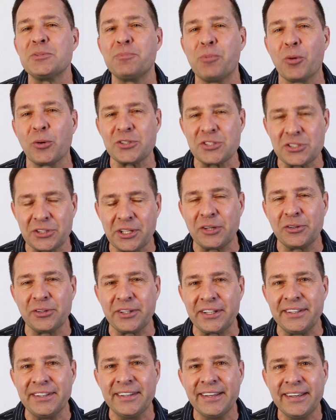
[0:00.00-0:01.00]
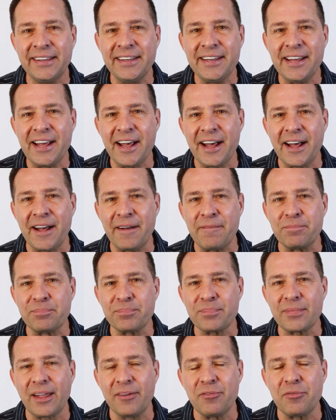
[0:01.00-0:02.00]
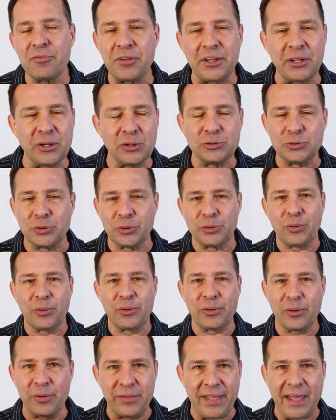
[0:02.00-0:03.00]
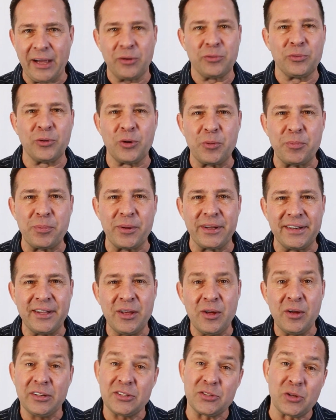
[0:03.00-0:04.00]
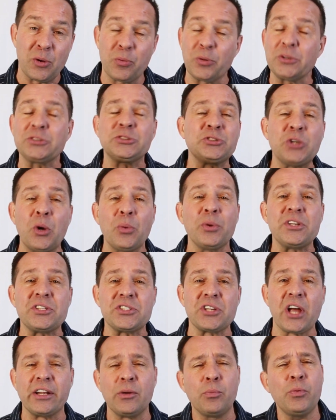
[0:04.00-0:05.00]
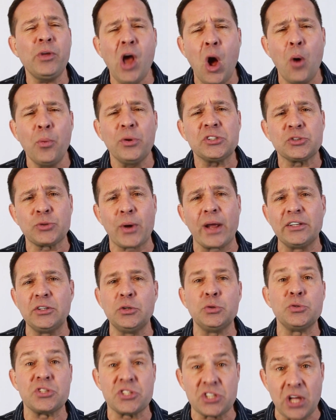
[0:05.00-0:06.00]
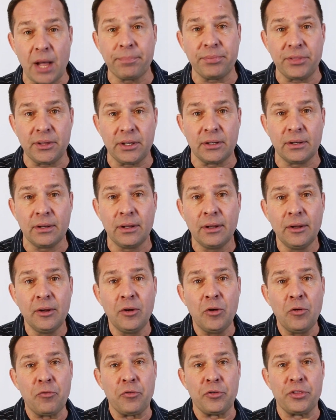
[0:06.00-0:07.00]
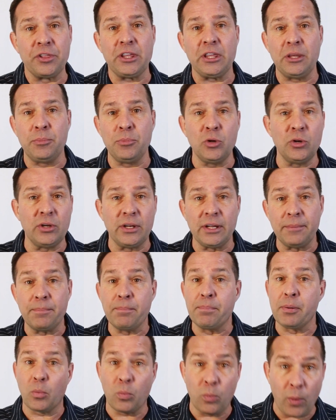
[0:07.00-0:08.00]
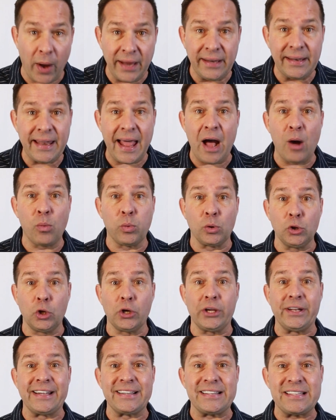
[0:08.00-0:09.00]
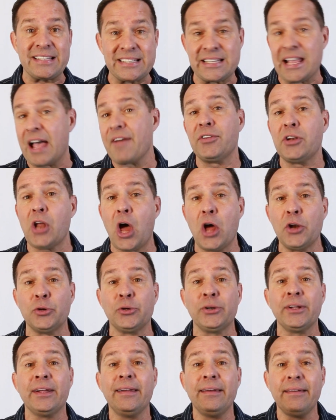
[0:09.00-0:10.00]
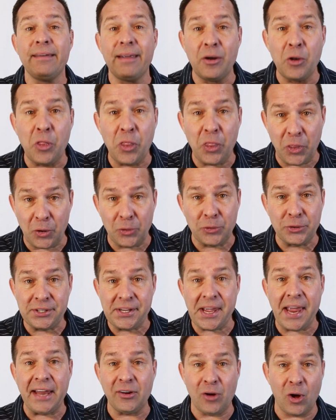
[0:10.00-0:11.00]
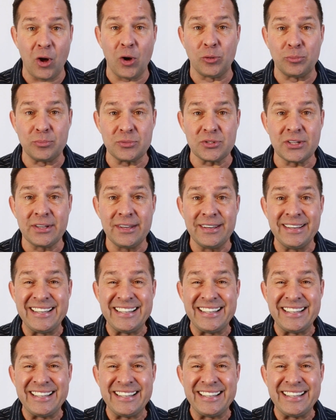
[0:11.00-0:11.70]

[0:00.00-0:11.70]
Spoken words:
Sports Little League field or that group. And so we're so excited. We always try to do something for the community, but right now we're looking at 738 homes.